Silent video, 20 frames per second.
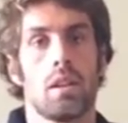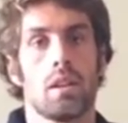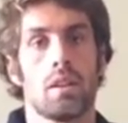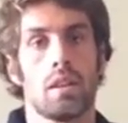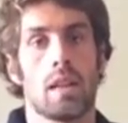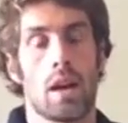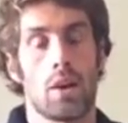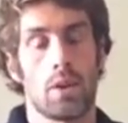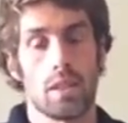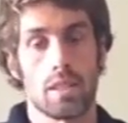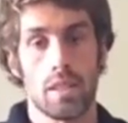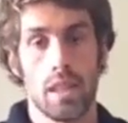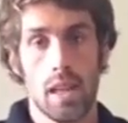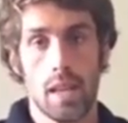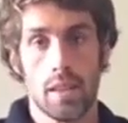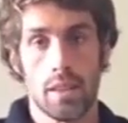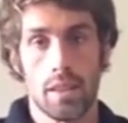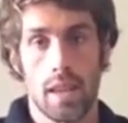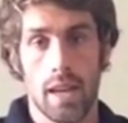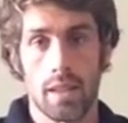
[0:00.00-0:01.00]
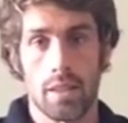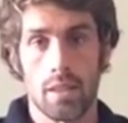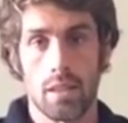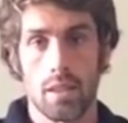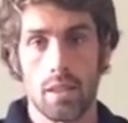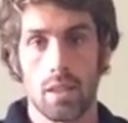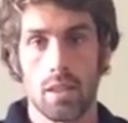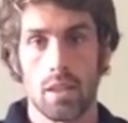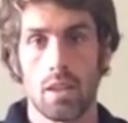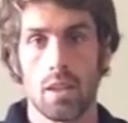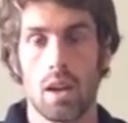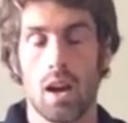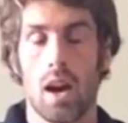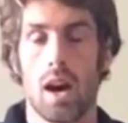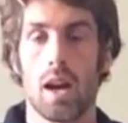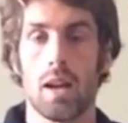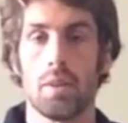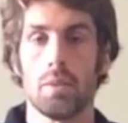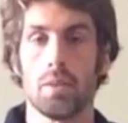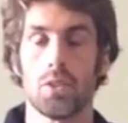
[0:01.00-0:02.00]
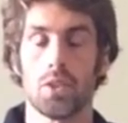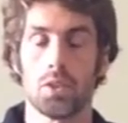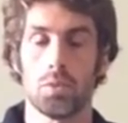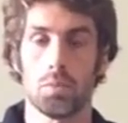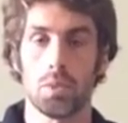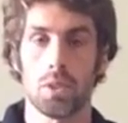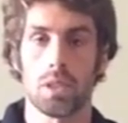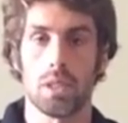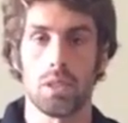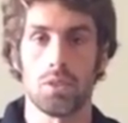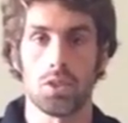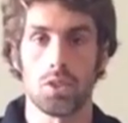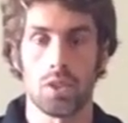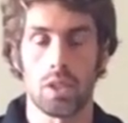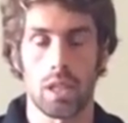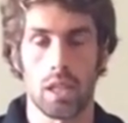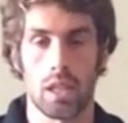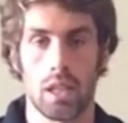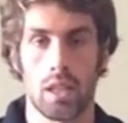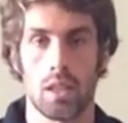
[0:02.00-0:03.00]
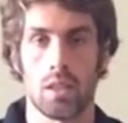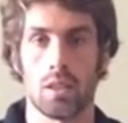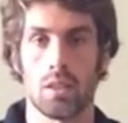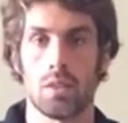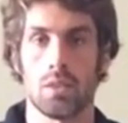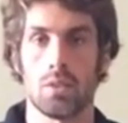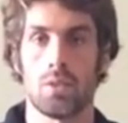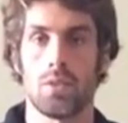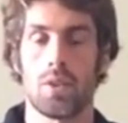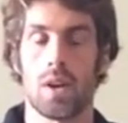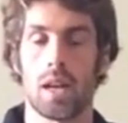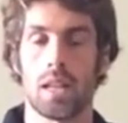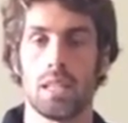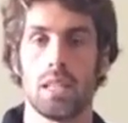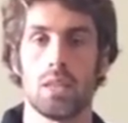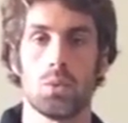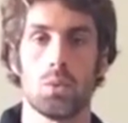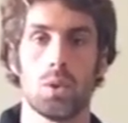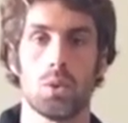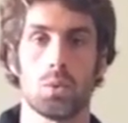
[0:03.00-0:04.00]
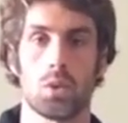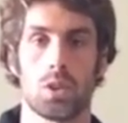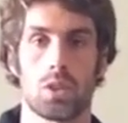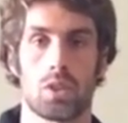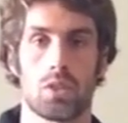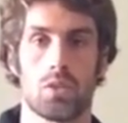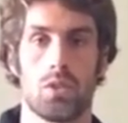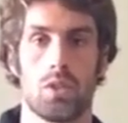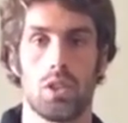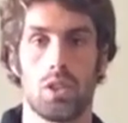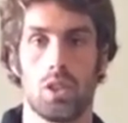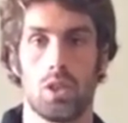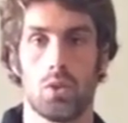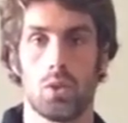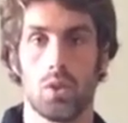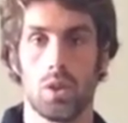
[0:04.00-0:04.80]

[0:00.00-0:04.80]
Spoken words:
Now, in saying that, I'm a firm believer in finding what works for you.